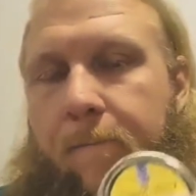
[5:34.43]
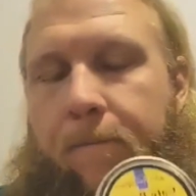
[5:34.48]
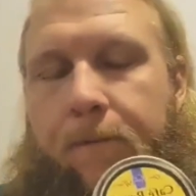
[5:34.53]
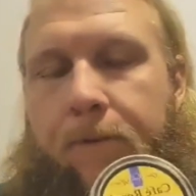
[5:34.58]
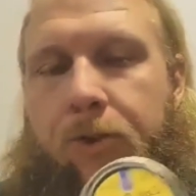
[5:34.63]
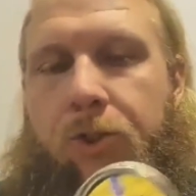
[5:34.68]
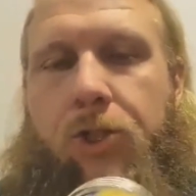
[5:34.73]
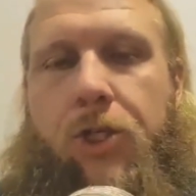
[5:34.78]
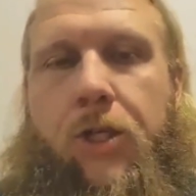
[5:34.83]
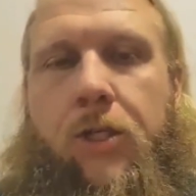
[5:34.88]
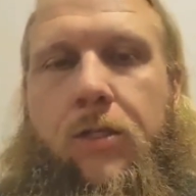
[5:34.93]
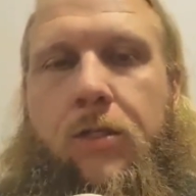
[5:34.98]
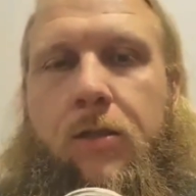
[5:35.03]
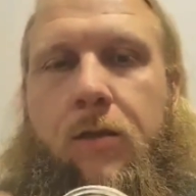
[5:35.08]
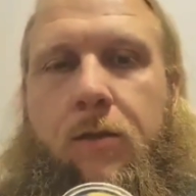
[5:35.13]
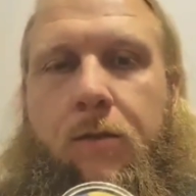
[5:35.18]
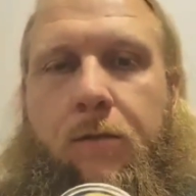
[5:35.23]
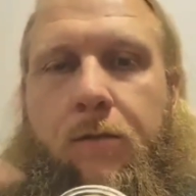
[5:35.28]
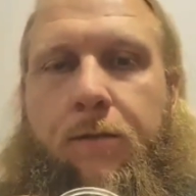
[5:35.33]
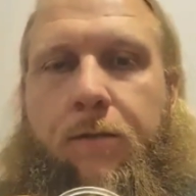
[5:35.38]
Just
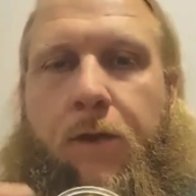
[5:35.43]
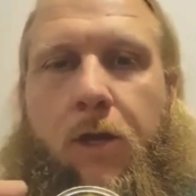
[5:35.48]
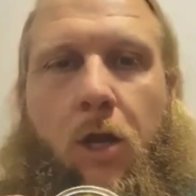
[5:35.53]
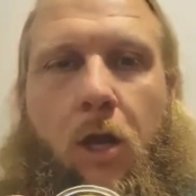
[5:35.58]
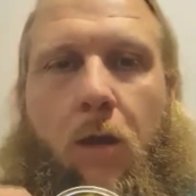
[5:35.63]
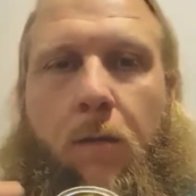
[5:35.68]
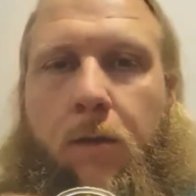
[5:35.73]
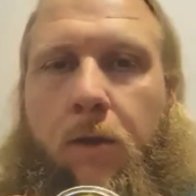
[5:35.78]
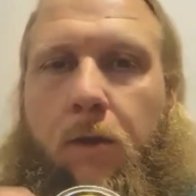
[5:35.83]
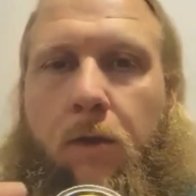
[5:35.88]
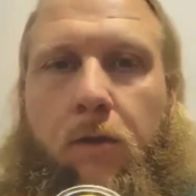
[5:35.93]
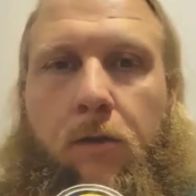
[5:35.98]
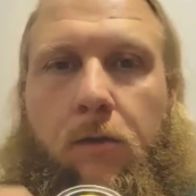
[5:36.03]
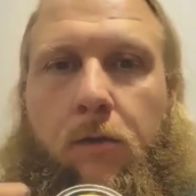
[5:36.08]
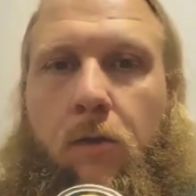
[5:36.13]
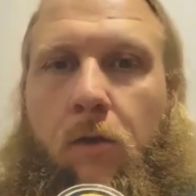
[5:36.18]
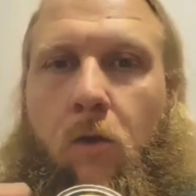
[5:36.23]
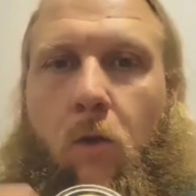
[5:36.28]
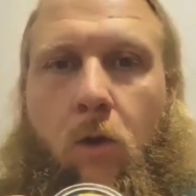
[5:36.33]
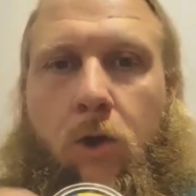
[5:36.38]
phenomenal,
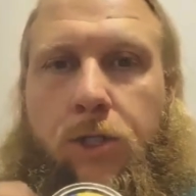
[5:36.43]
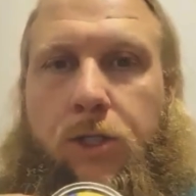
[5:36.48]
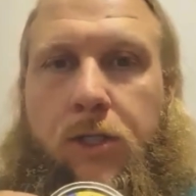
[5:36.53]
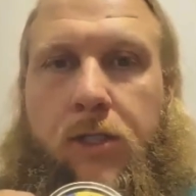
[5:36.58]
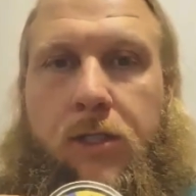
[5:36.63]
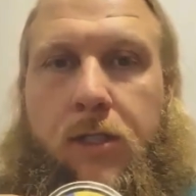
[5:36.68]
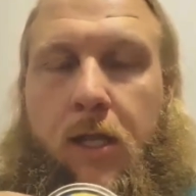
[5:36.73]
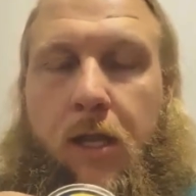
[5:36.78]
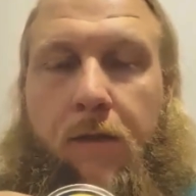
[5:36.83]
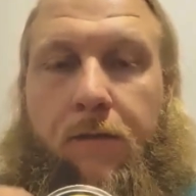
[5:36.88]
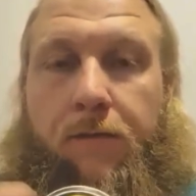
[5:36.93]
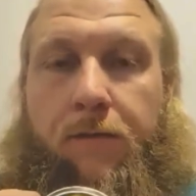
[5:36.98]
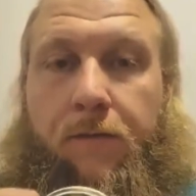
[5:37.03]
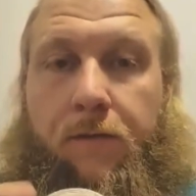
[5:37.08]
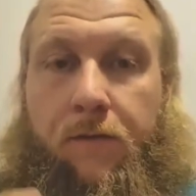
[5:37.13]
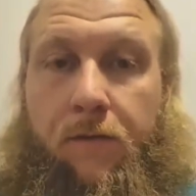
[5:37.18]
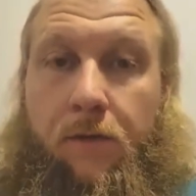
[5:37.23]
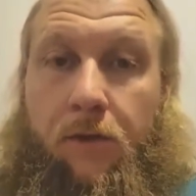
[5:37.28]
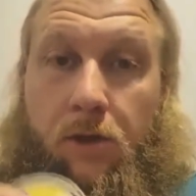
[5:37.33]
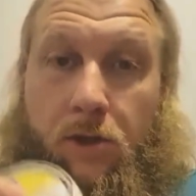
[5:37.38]
gorgeous snuff.
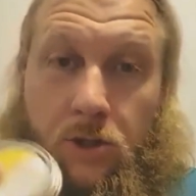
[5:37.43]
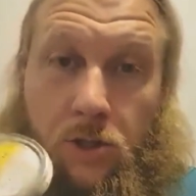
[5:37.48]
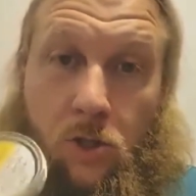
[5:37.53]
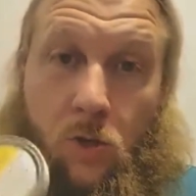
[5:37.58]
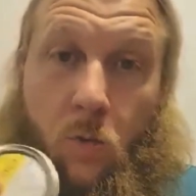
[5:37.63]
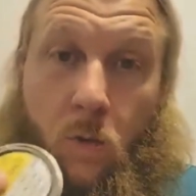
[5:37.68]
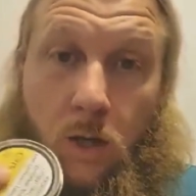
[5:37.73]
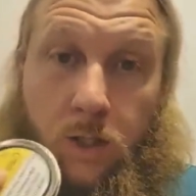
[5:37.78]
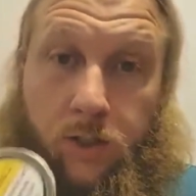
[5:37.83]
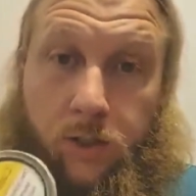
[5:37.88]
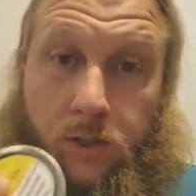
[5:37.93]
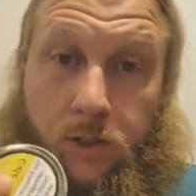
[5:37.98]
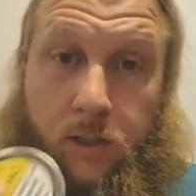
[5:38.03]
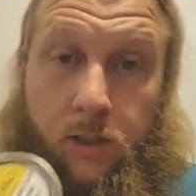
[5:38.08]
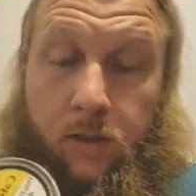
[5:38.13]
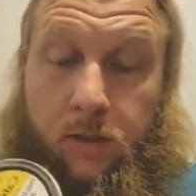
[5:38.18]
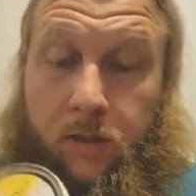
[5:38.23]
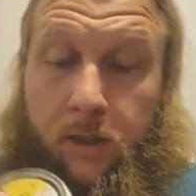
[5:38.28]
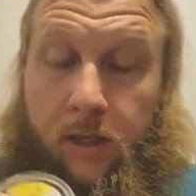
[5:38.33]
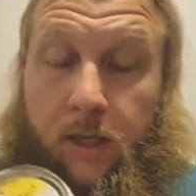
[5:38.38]
You want
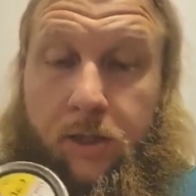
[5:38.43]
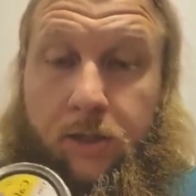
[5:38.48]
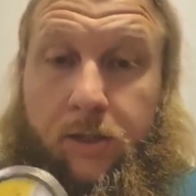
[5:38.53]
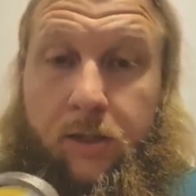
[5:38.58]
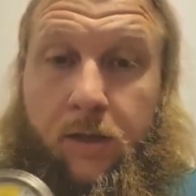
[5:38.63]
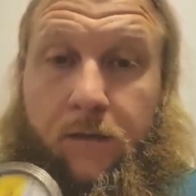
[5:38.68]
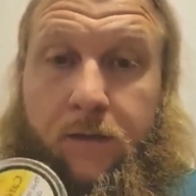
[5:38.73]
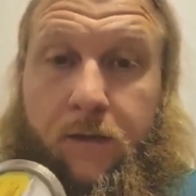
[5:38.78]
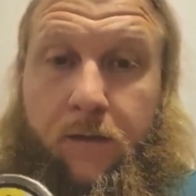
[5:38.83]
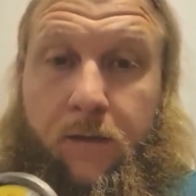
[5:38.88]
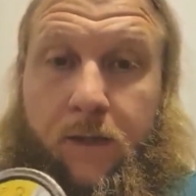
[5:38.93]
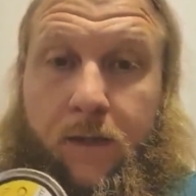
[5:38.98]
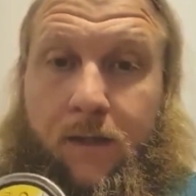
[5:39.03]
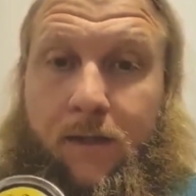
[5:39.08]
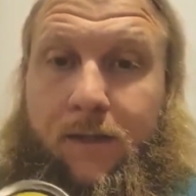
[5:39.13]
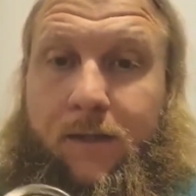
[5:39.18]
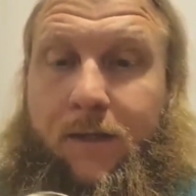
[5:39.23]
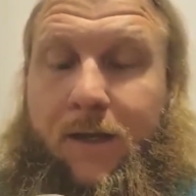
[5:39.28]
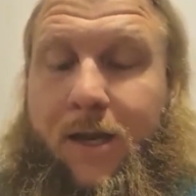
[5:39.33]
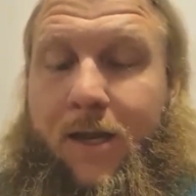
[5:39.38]
to get yourself some of
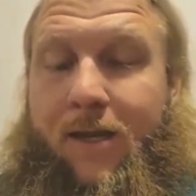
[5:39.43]
this.